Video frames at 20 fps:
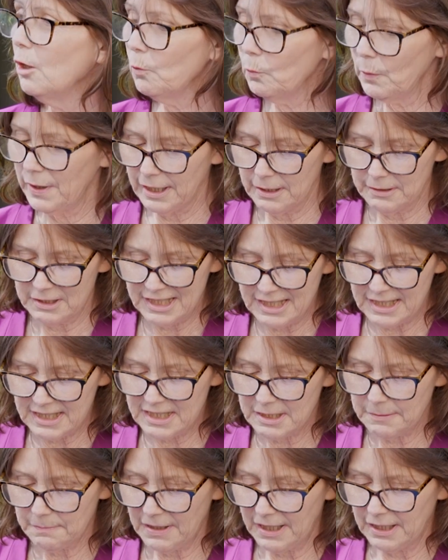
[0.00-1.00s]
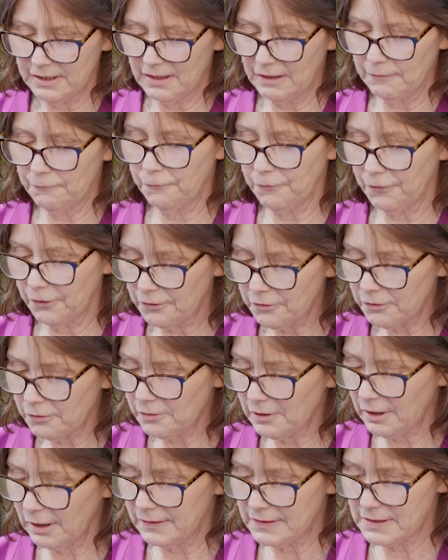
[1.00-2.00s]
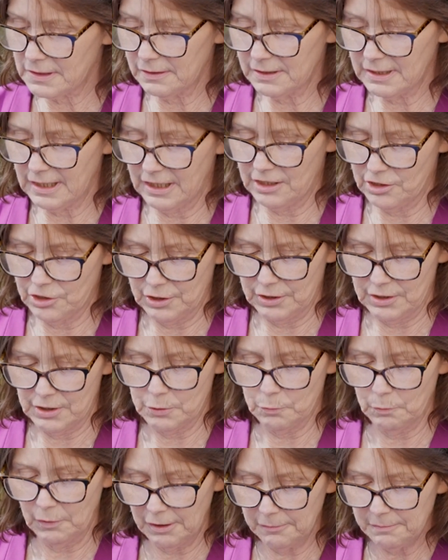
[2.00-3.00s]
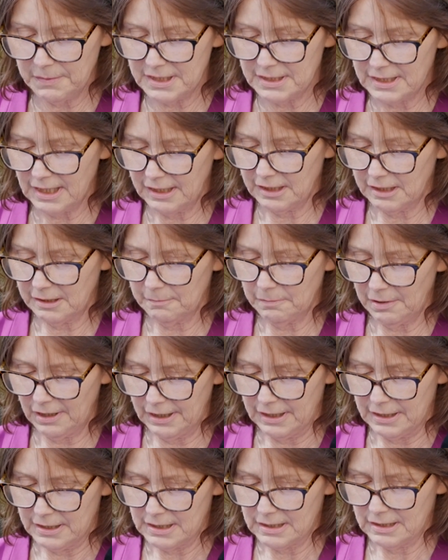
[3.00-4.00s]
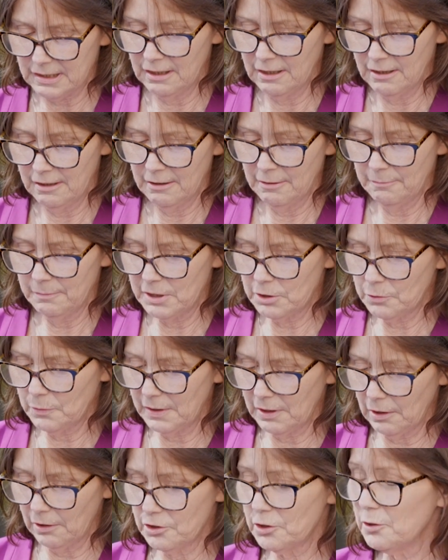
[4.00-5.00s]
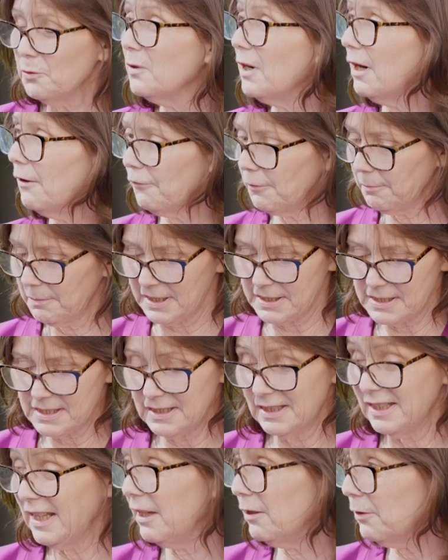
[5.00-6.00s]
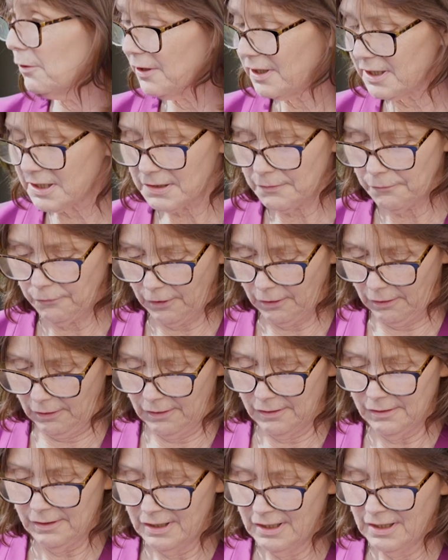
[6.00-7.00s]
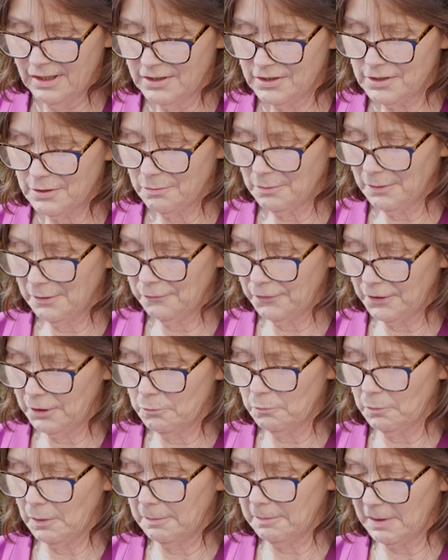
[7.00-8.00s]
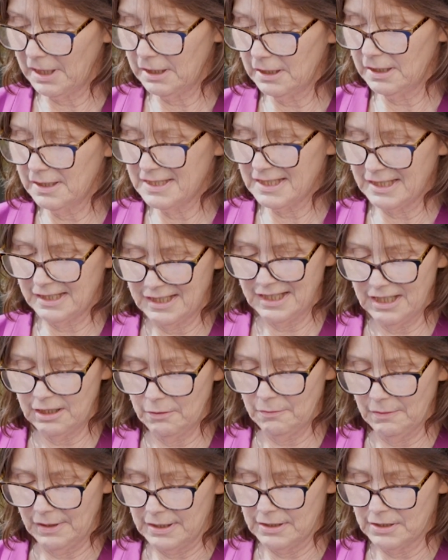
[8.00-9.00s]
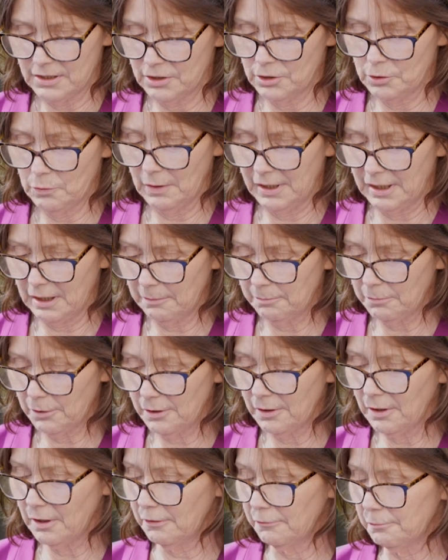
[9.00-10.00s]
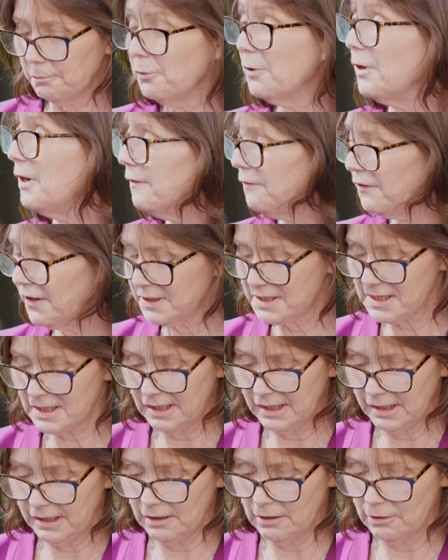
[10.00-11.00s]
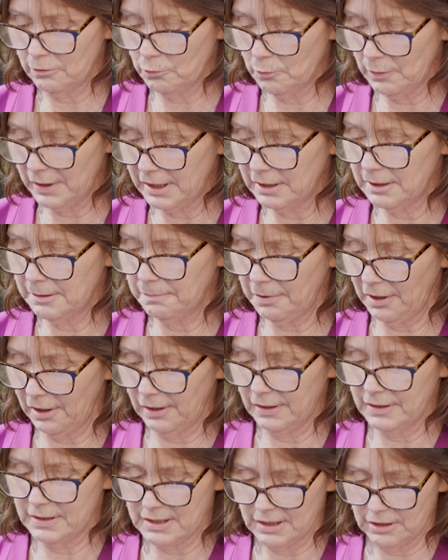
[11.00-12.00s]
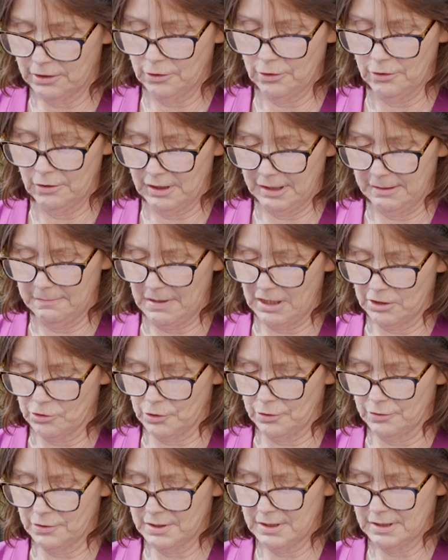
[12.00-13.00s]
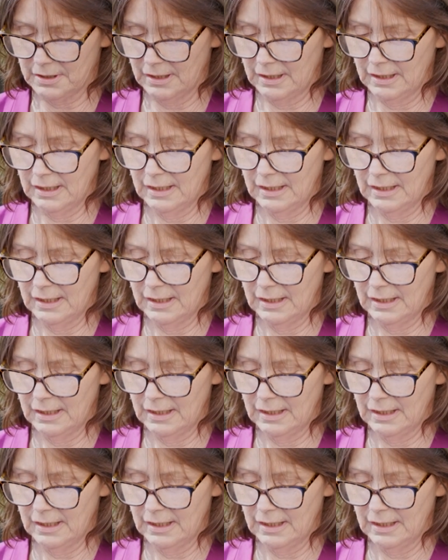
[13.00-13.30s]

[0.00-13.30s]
We anticipate that further consultations will be taking place between our two governments later this fall to review Romania's adherence to a number of previously agreed upon security measures.